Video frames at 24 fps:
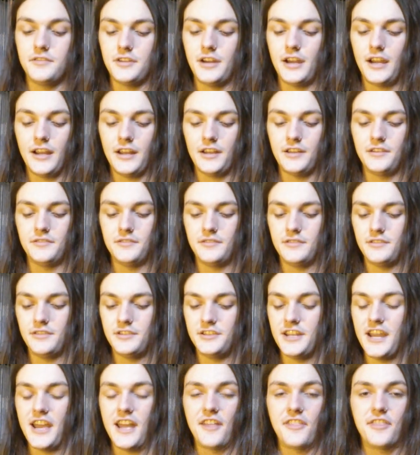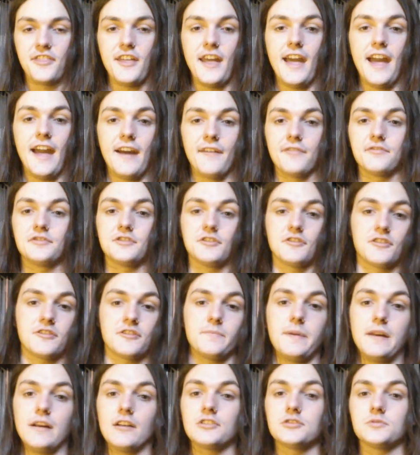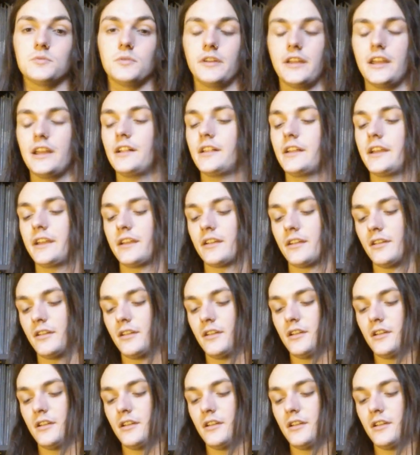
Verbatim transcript: uh, death after spiritual healing.